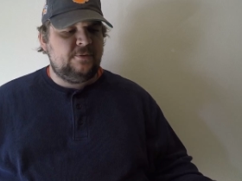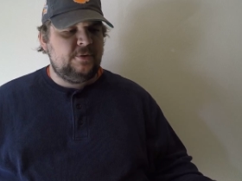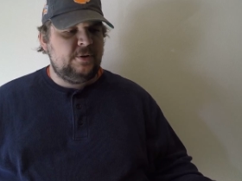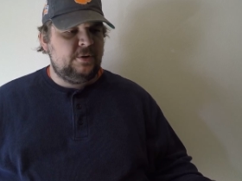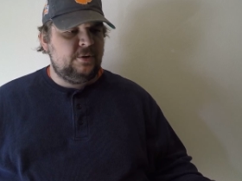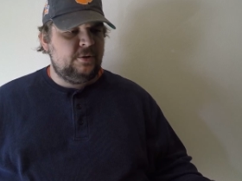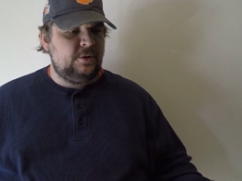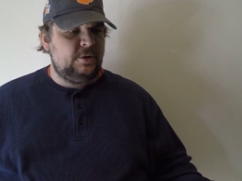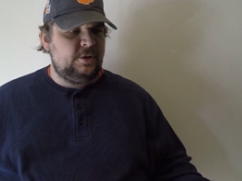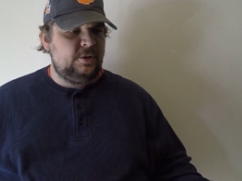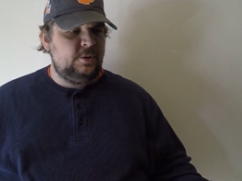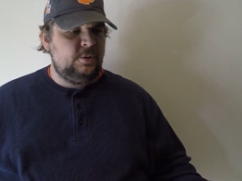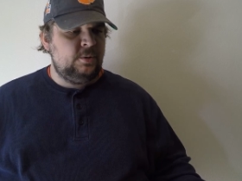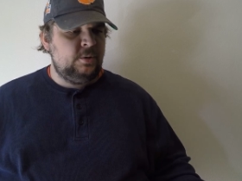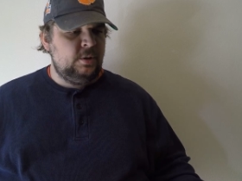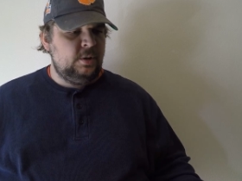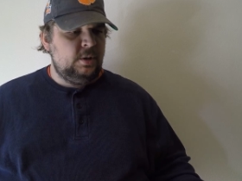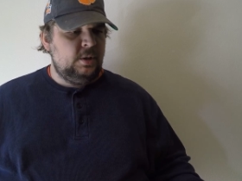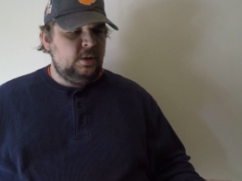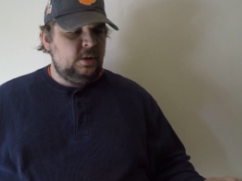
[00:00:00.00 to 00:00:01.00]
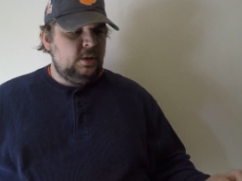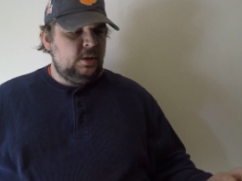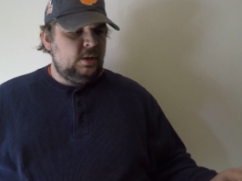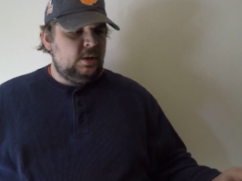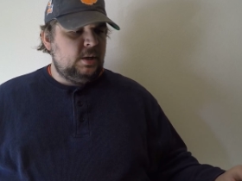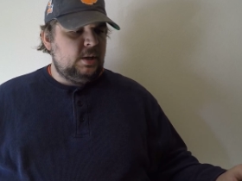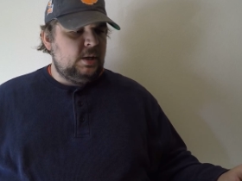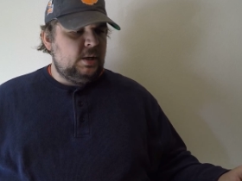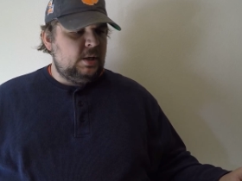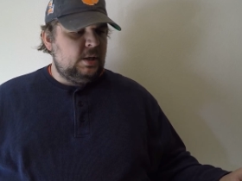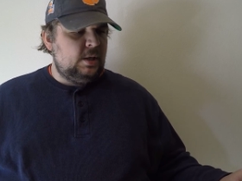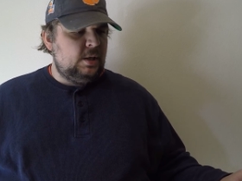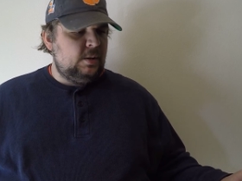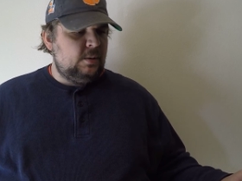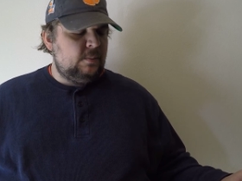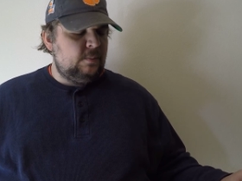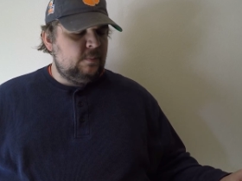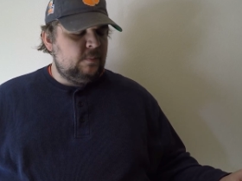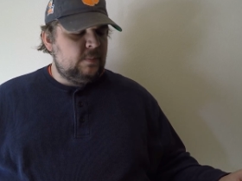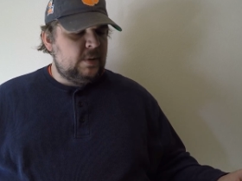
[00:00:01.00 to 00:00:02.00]
further ado,
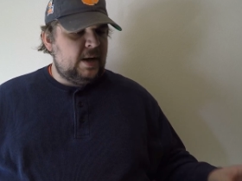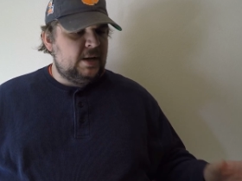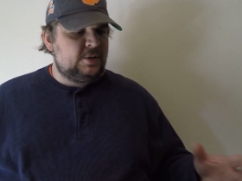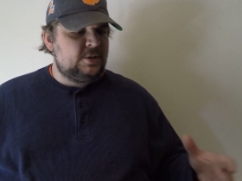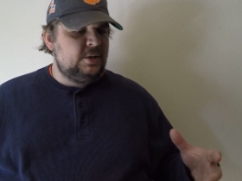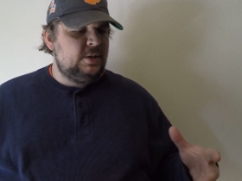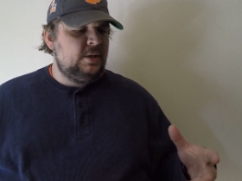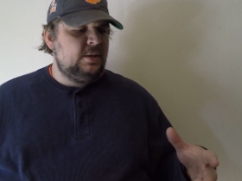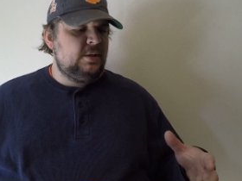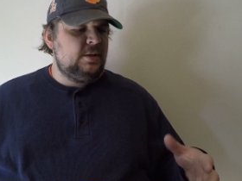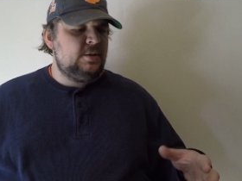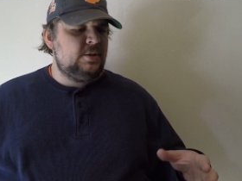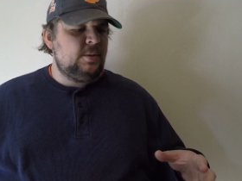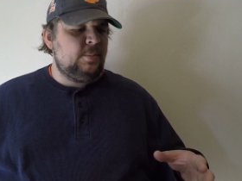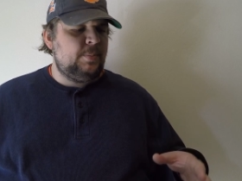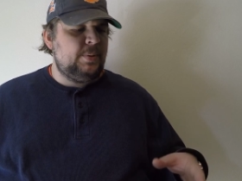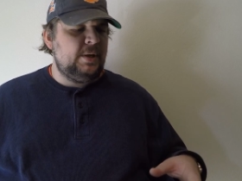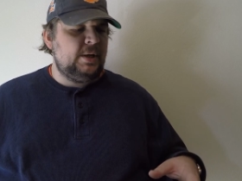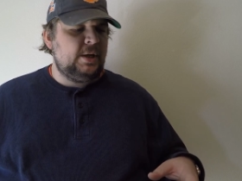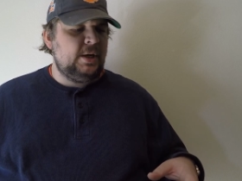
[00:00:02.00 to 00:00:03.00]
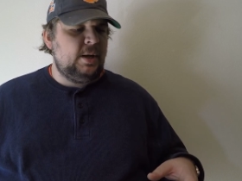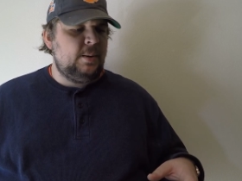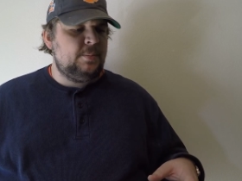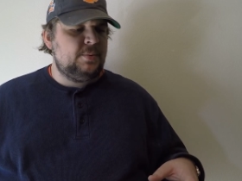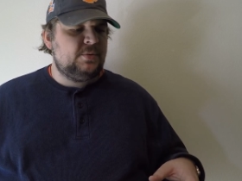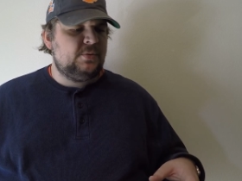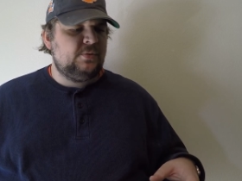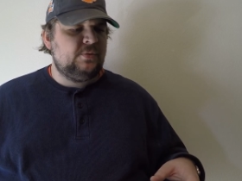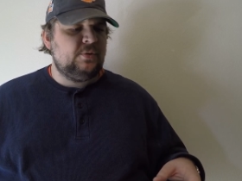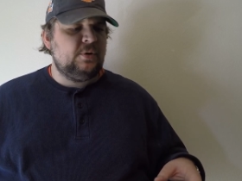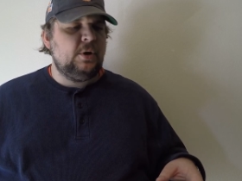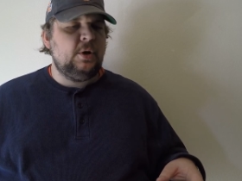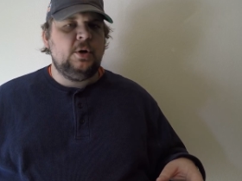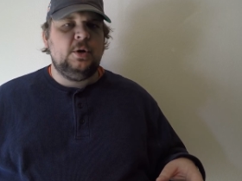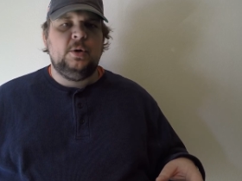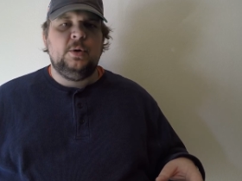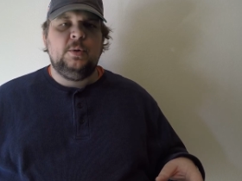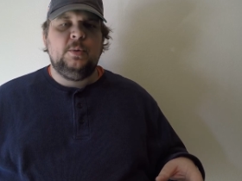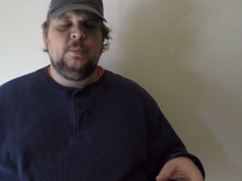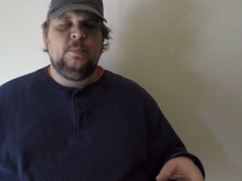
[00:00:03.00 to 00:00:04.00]
actually these are pickups
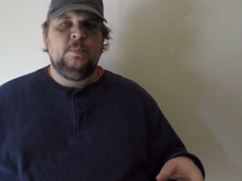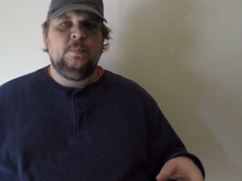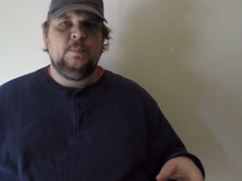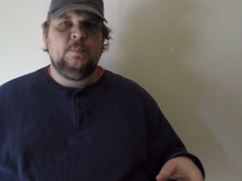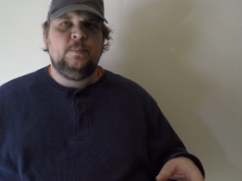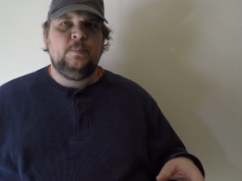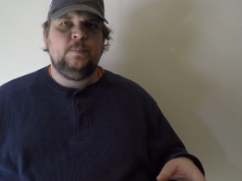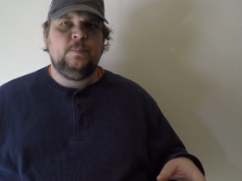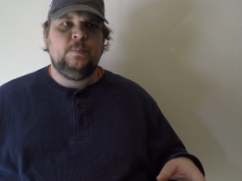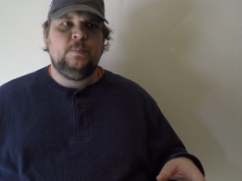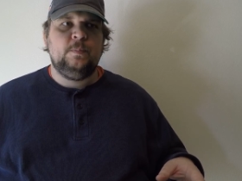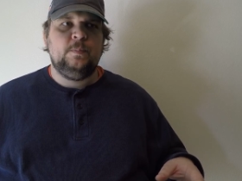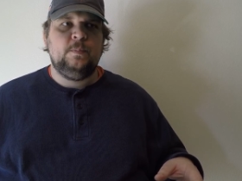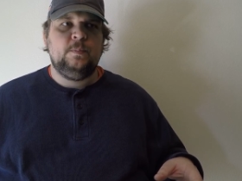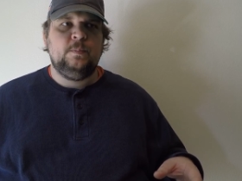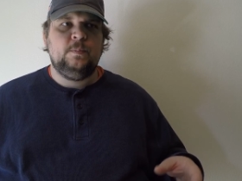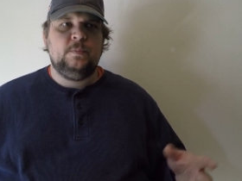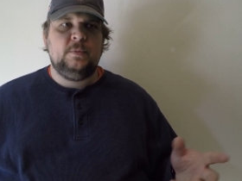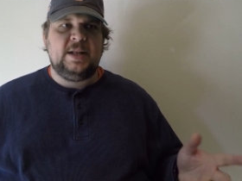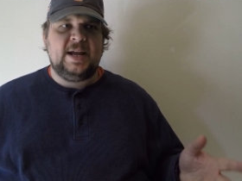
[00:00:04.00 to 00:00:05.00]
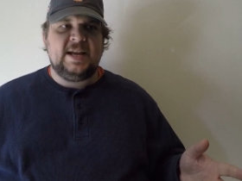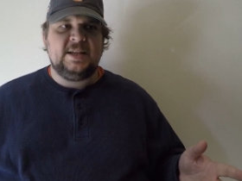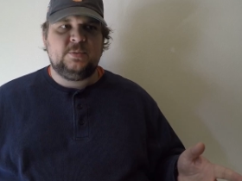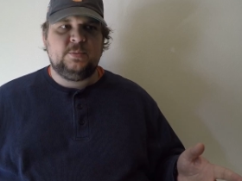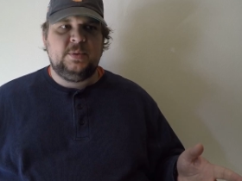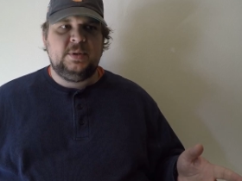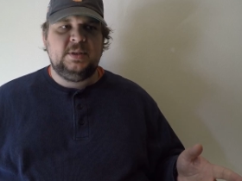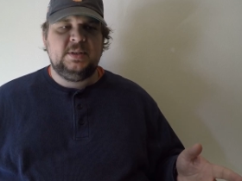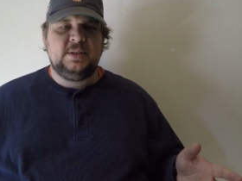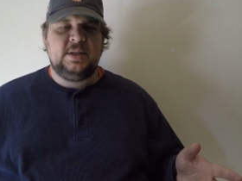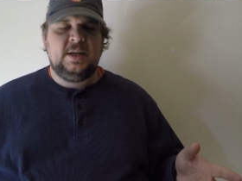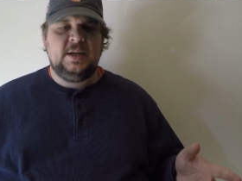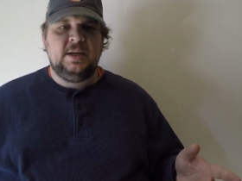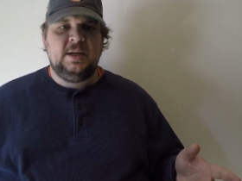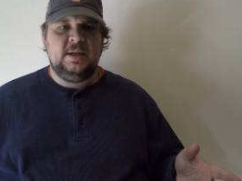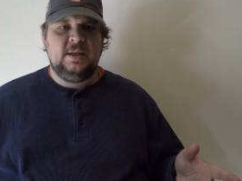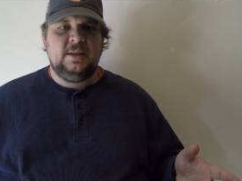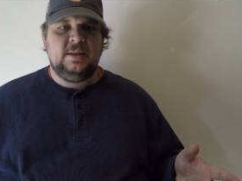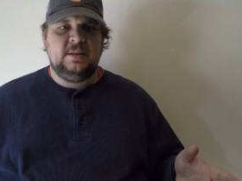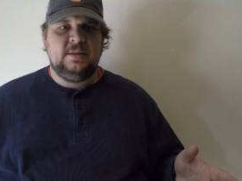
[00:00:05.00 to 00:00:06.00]
from last
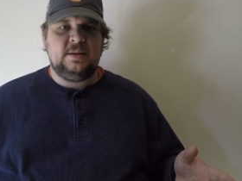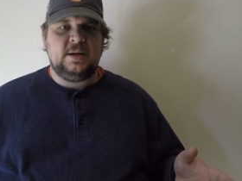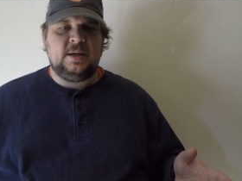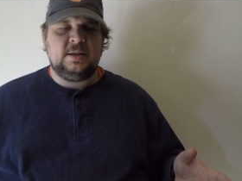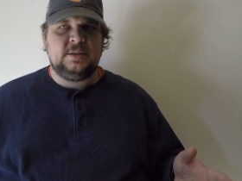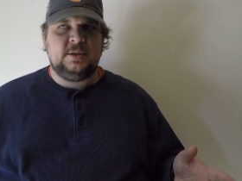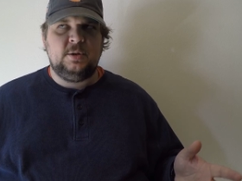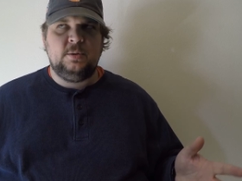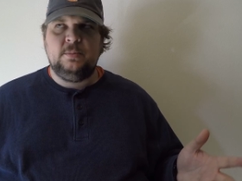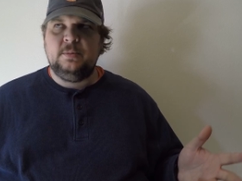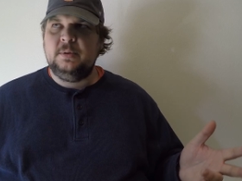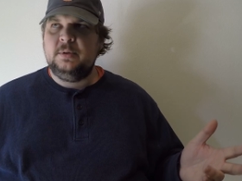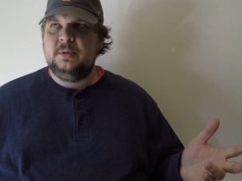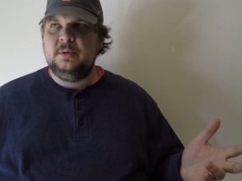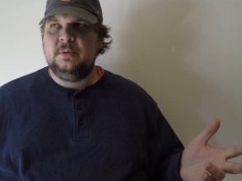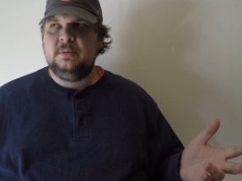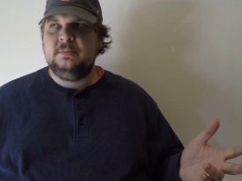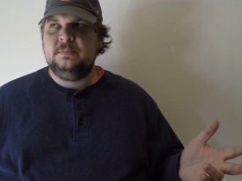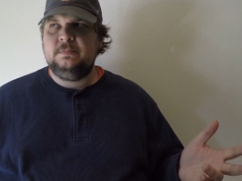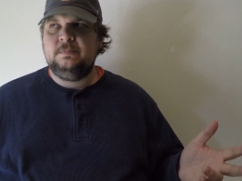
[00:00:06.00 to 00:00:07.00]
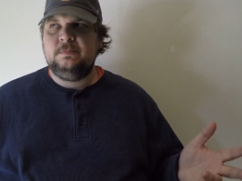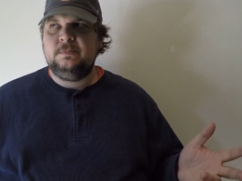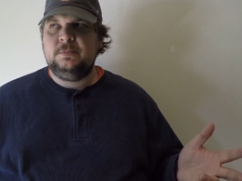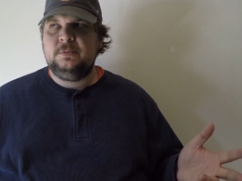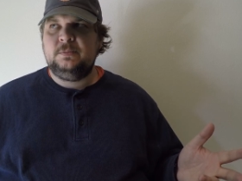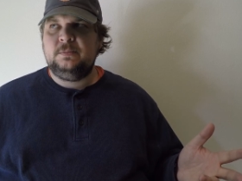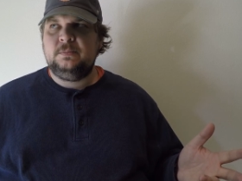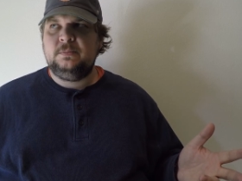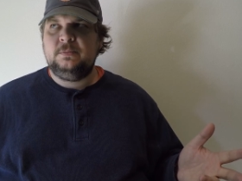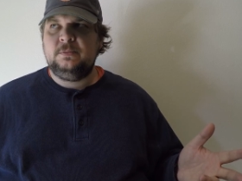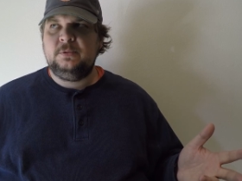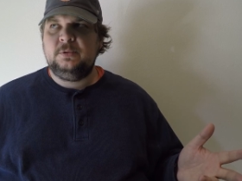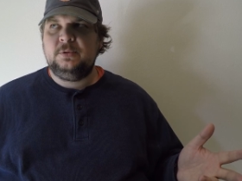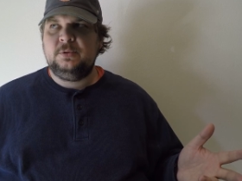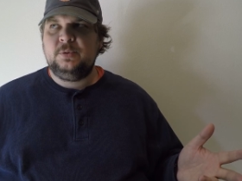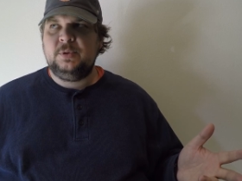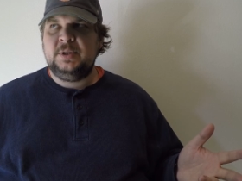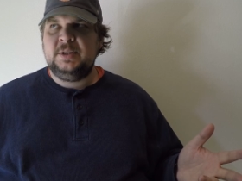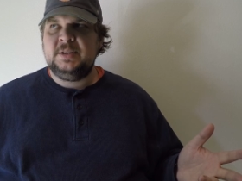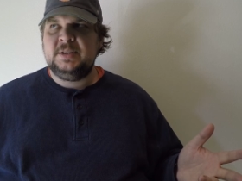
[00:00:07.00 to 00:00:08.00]
Wednesday, October
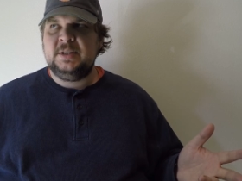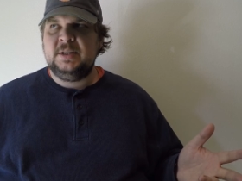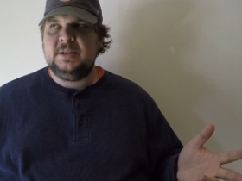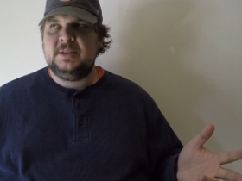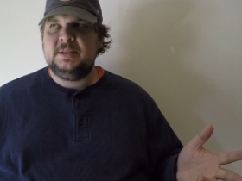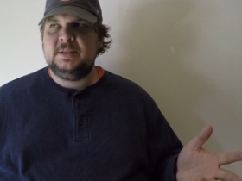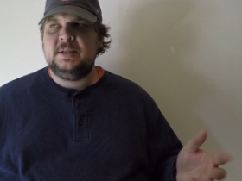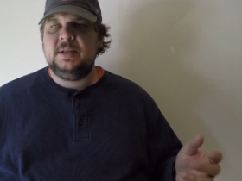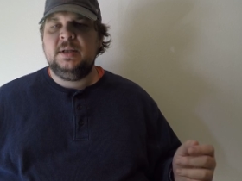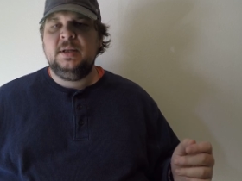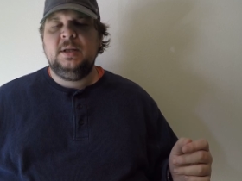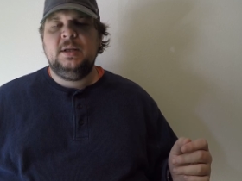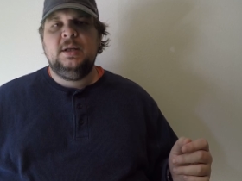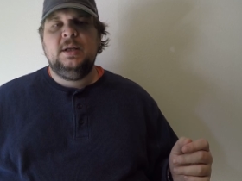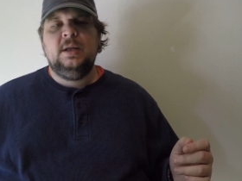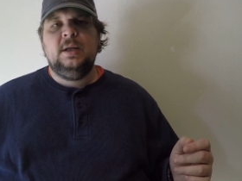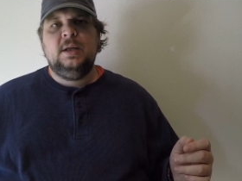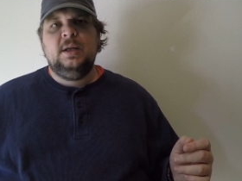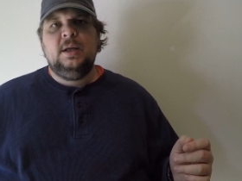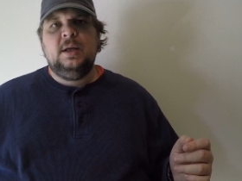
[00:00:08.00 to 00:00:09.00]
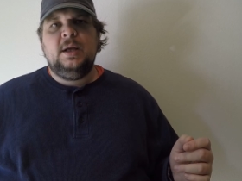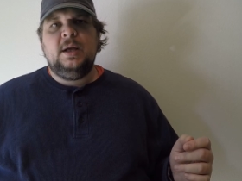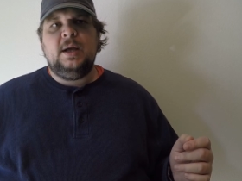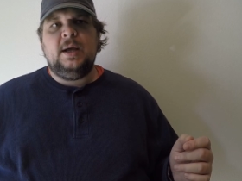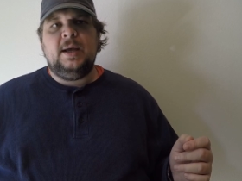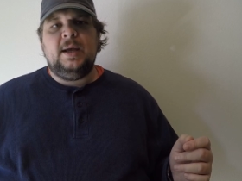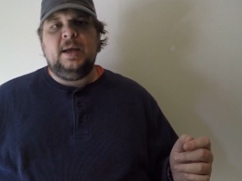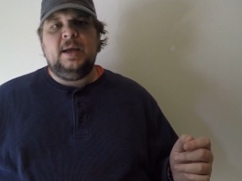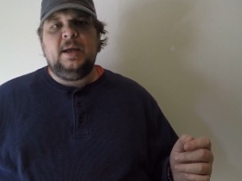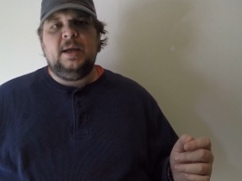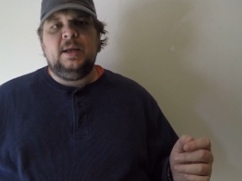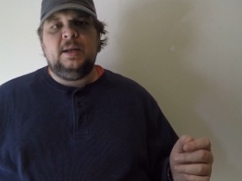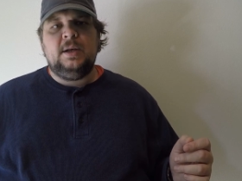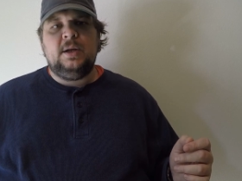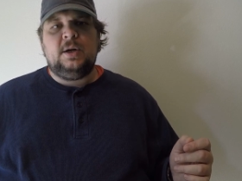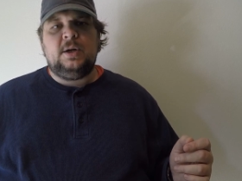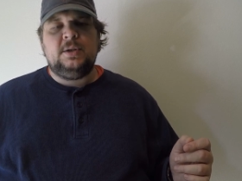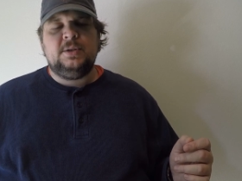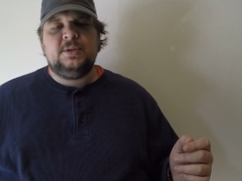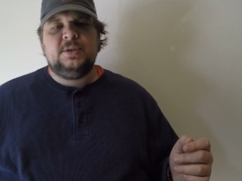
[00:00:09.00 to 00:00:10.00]
26th, and
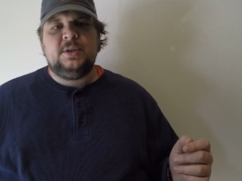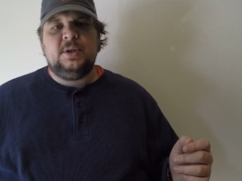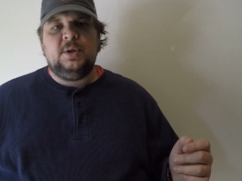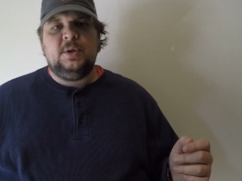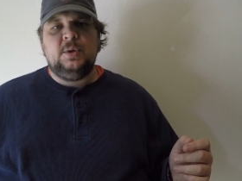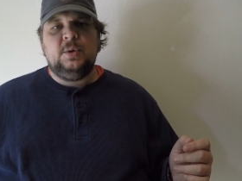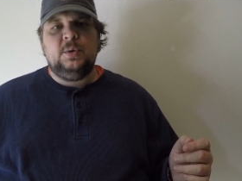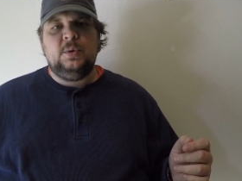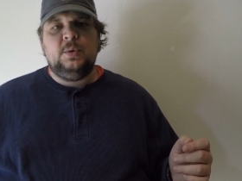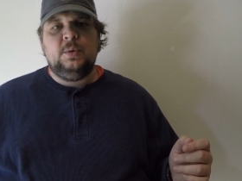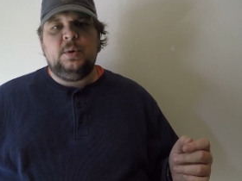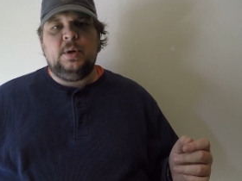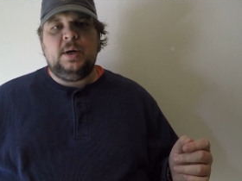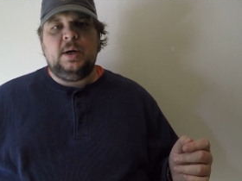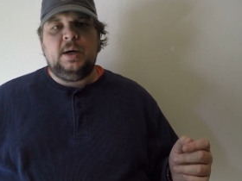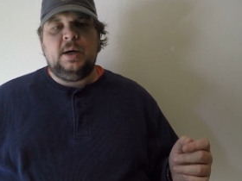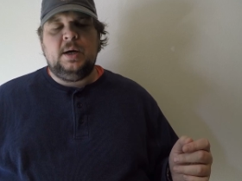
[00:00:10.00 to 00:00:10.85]
also